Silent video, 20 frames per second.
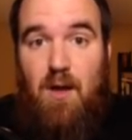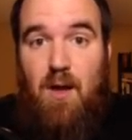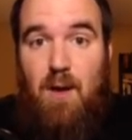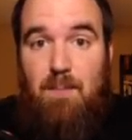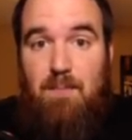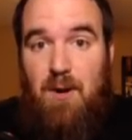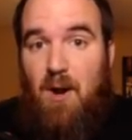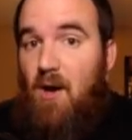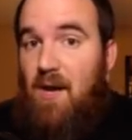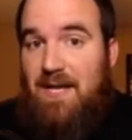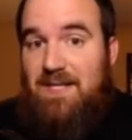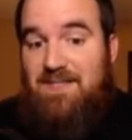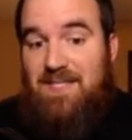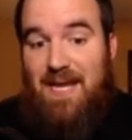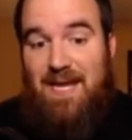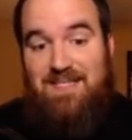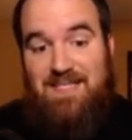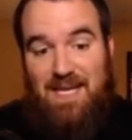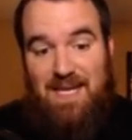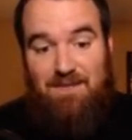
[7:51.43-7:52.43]
But all I can
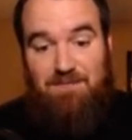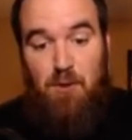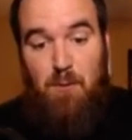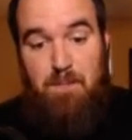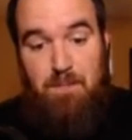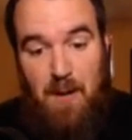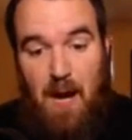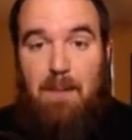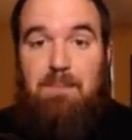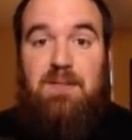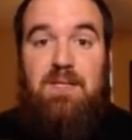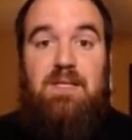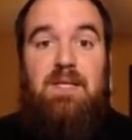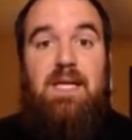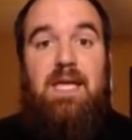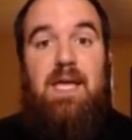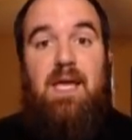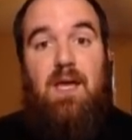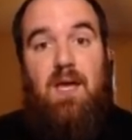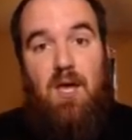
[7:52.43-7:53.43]
say is that if you
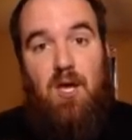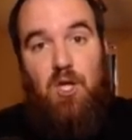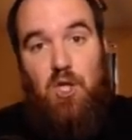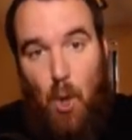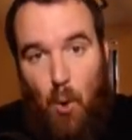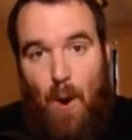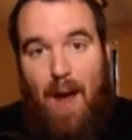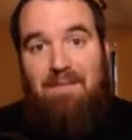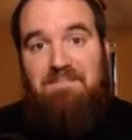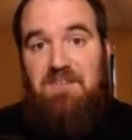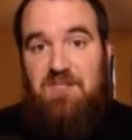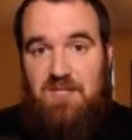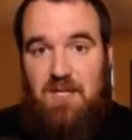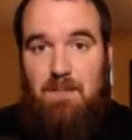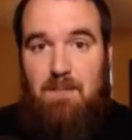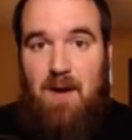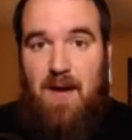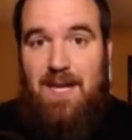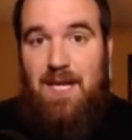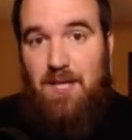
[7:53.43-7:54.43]
publicly go after
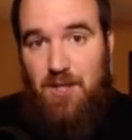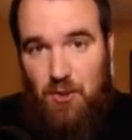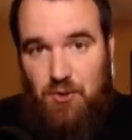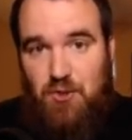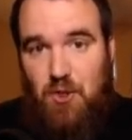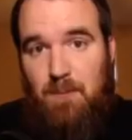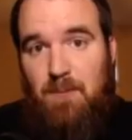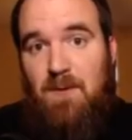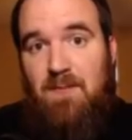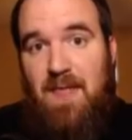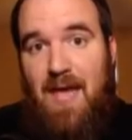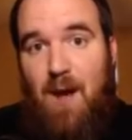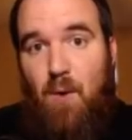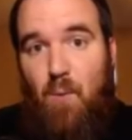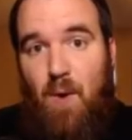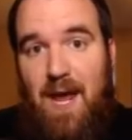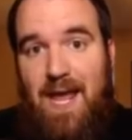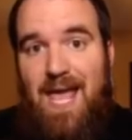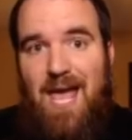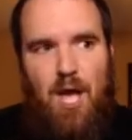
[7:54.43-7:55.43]
somebody, a YouTuber in that
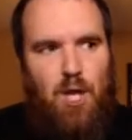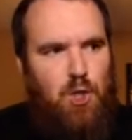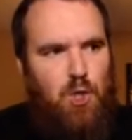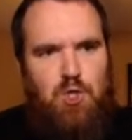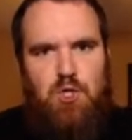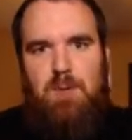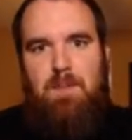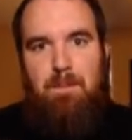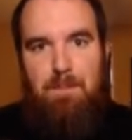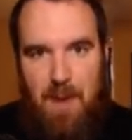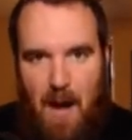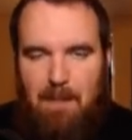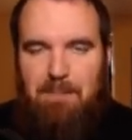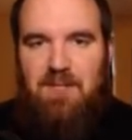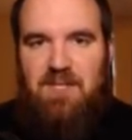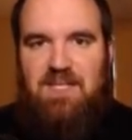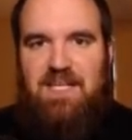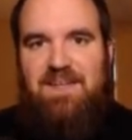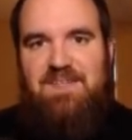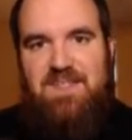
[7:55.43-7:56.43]
way, you should
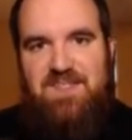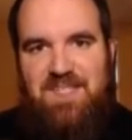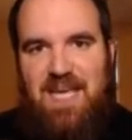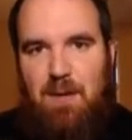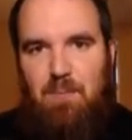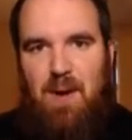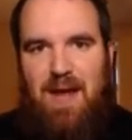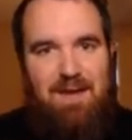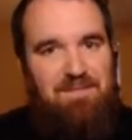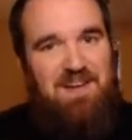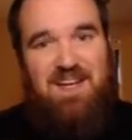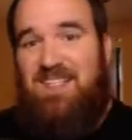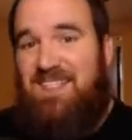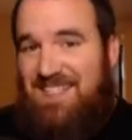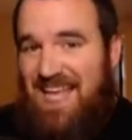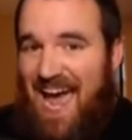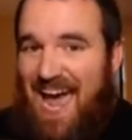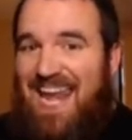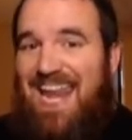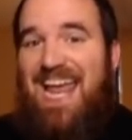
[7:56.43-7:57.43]
publicly in the same way. If it is
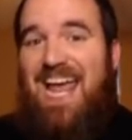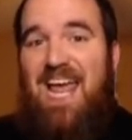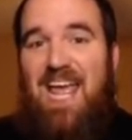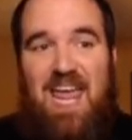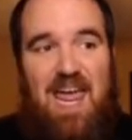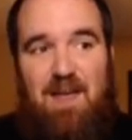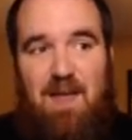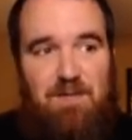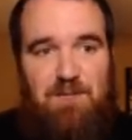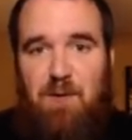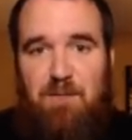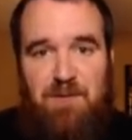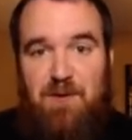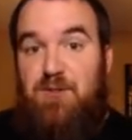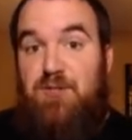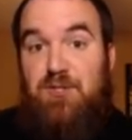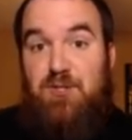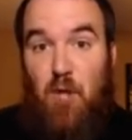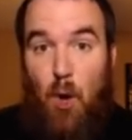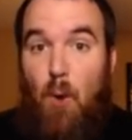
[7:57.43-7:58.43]
that, if you feel
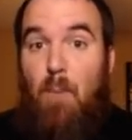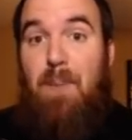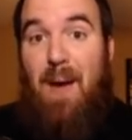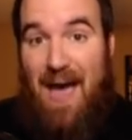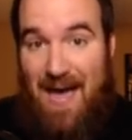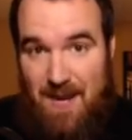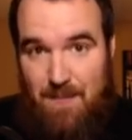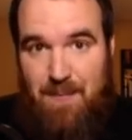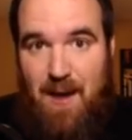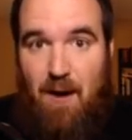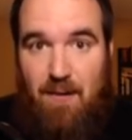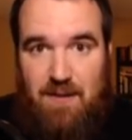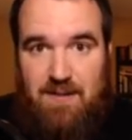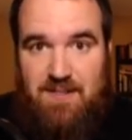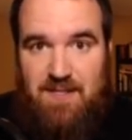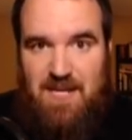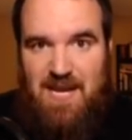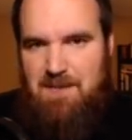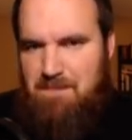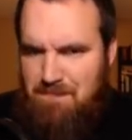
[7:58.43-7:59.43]
so bad about
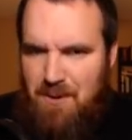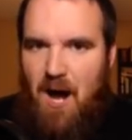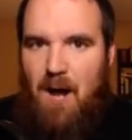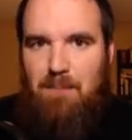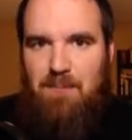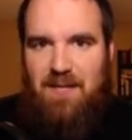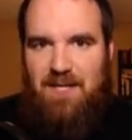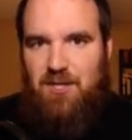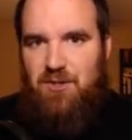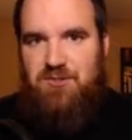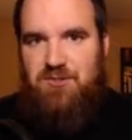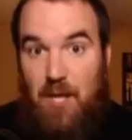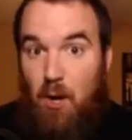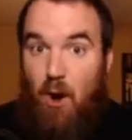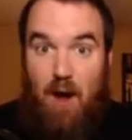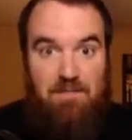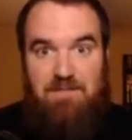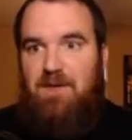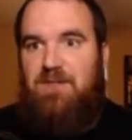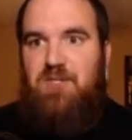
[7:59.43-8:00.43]
it in public, and you'll
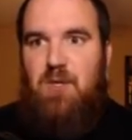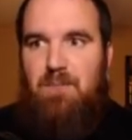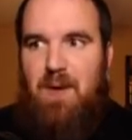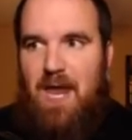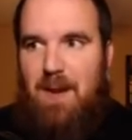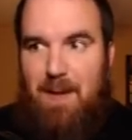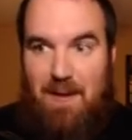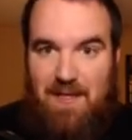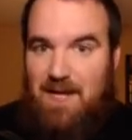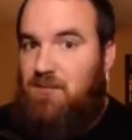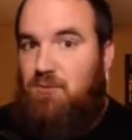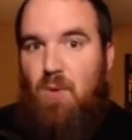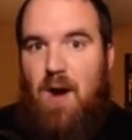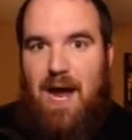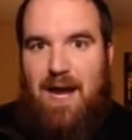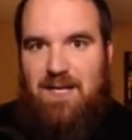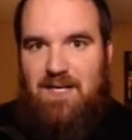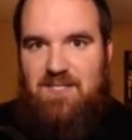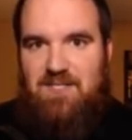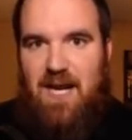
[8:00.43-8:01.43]
I feel so bad about it, that's
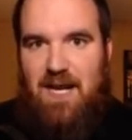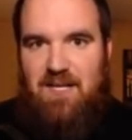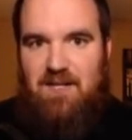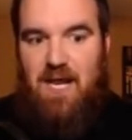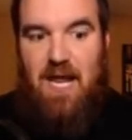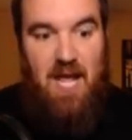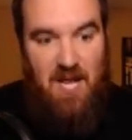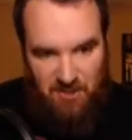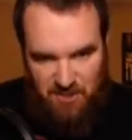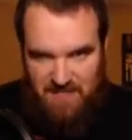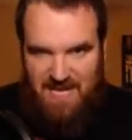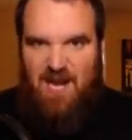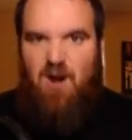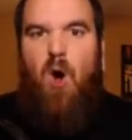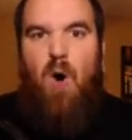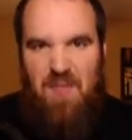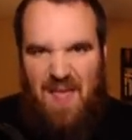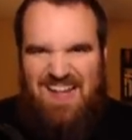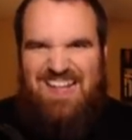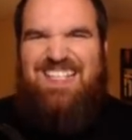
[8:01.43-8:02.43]
why I decided to get
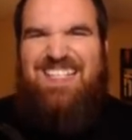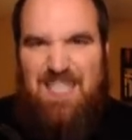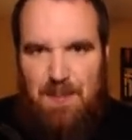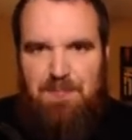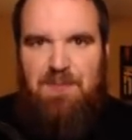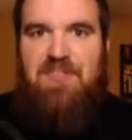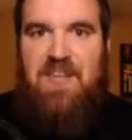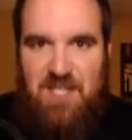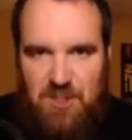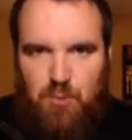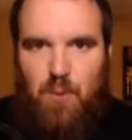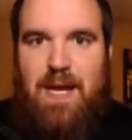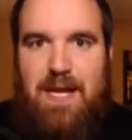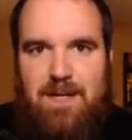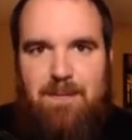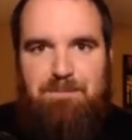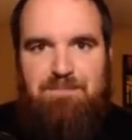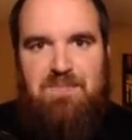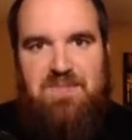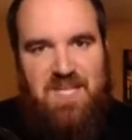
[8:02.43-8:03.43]
all that sympathy
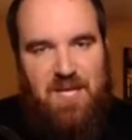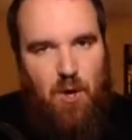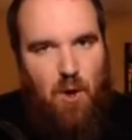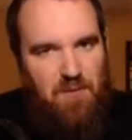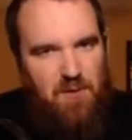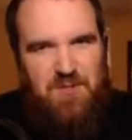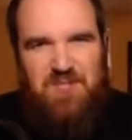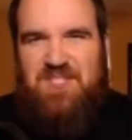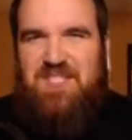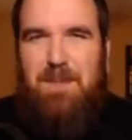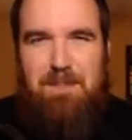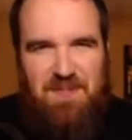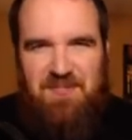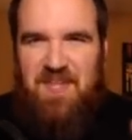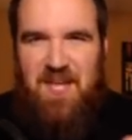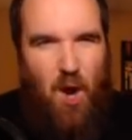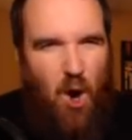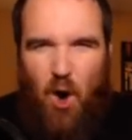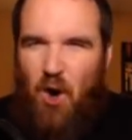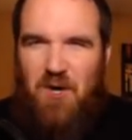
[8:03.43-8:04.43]
tweet, to get all those
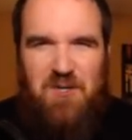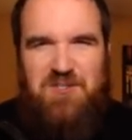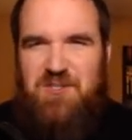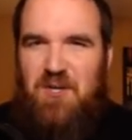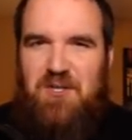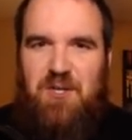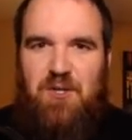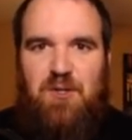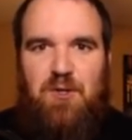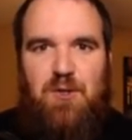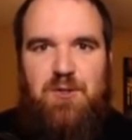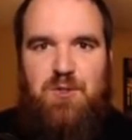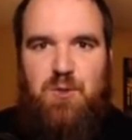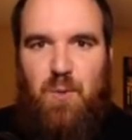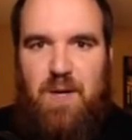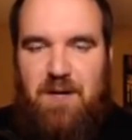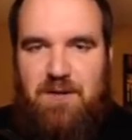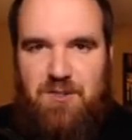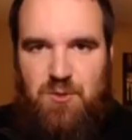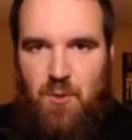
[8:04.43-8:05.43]
sympathy hearts on your little
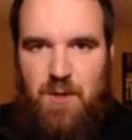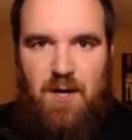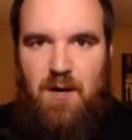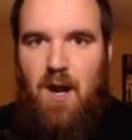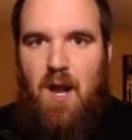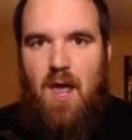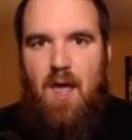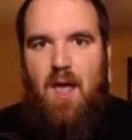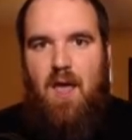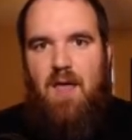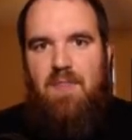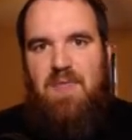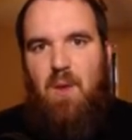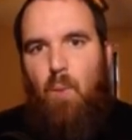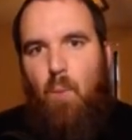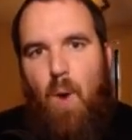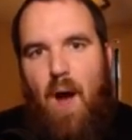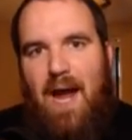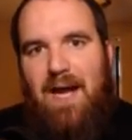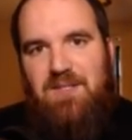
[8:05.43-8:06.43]
Twitter,
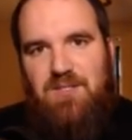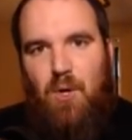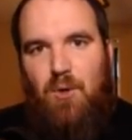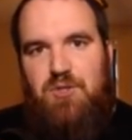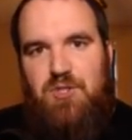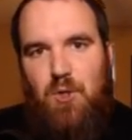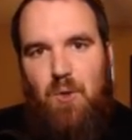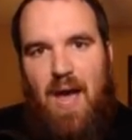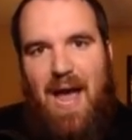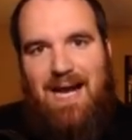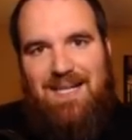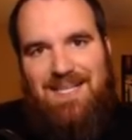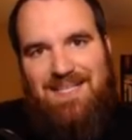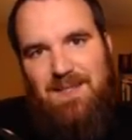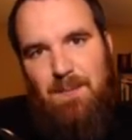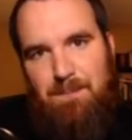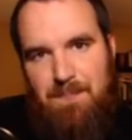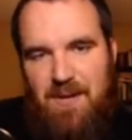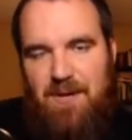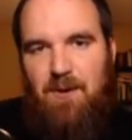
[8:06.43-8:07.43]
then why don't you act like
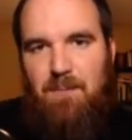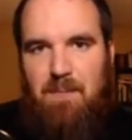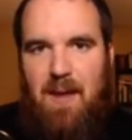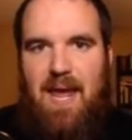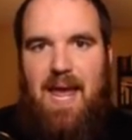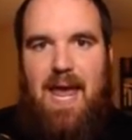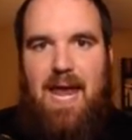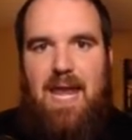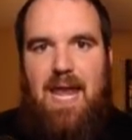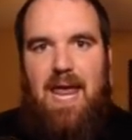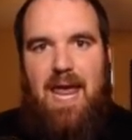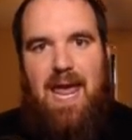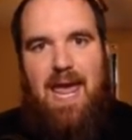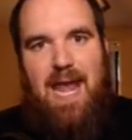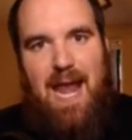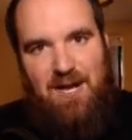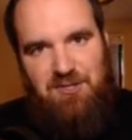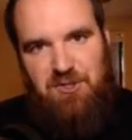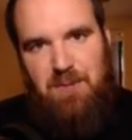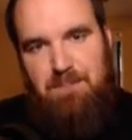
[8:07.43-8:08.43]
the bigger man
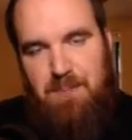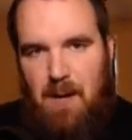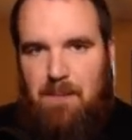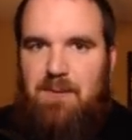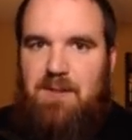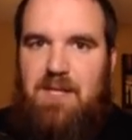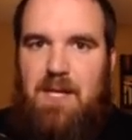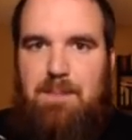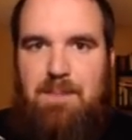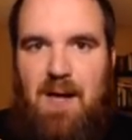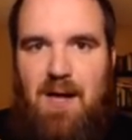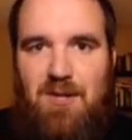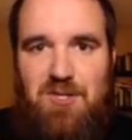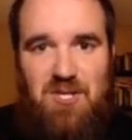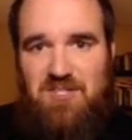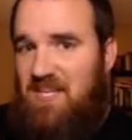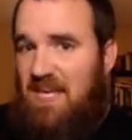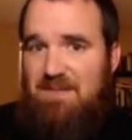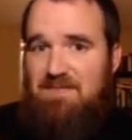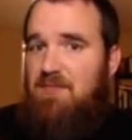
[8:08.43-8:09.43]
and actually publicly
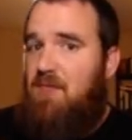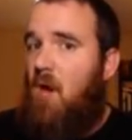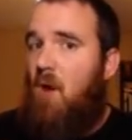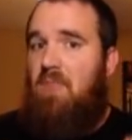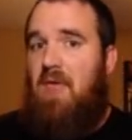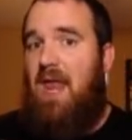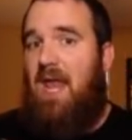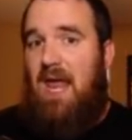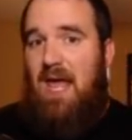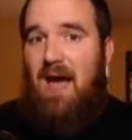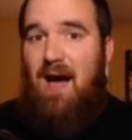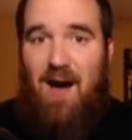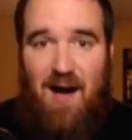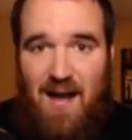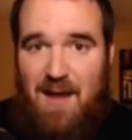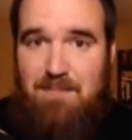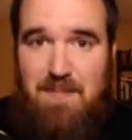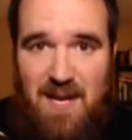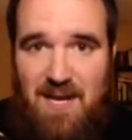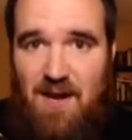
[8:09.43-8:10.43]
apologize? Even though that
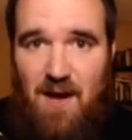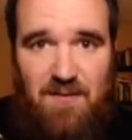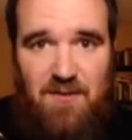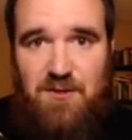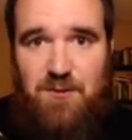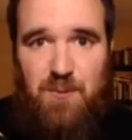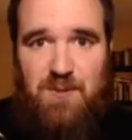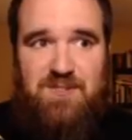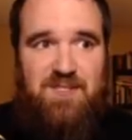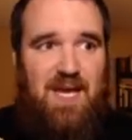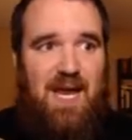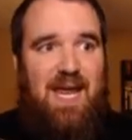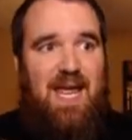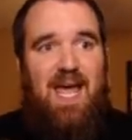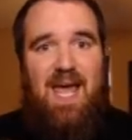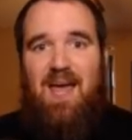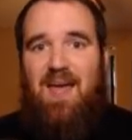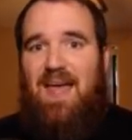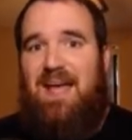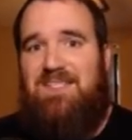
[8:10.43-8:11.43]
I and many others would say,
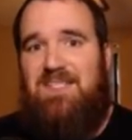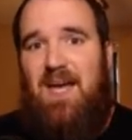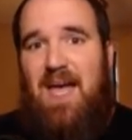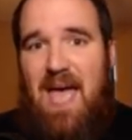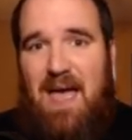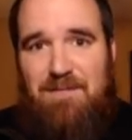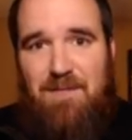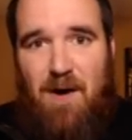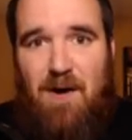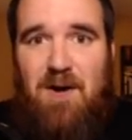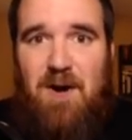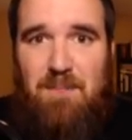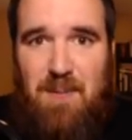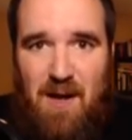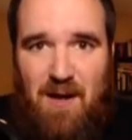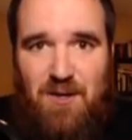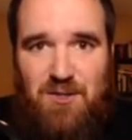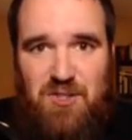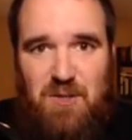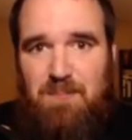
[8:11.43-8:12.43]
that's a half-hearted
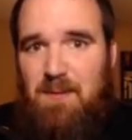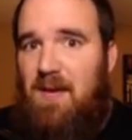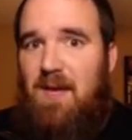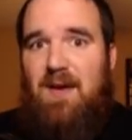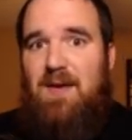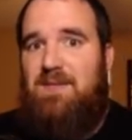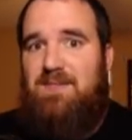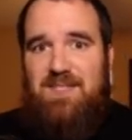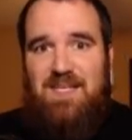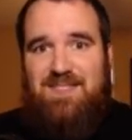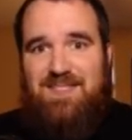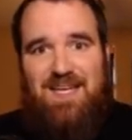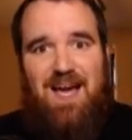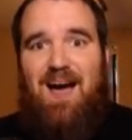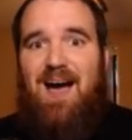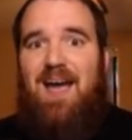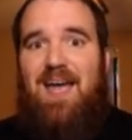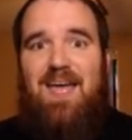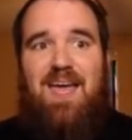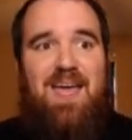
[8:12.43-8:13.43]
apology because this
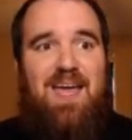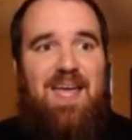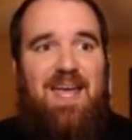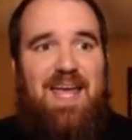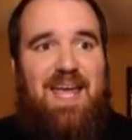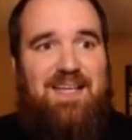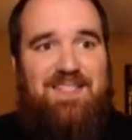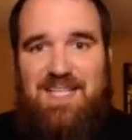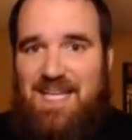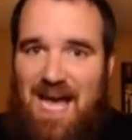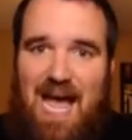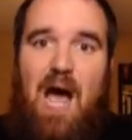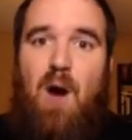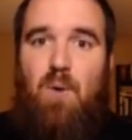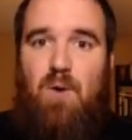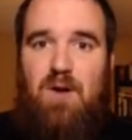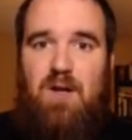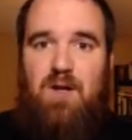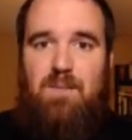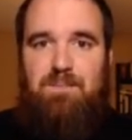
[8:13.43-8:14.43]
guy is a
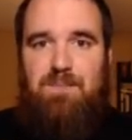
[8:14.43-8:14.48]
coward.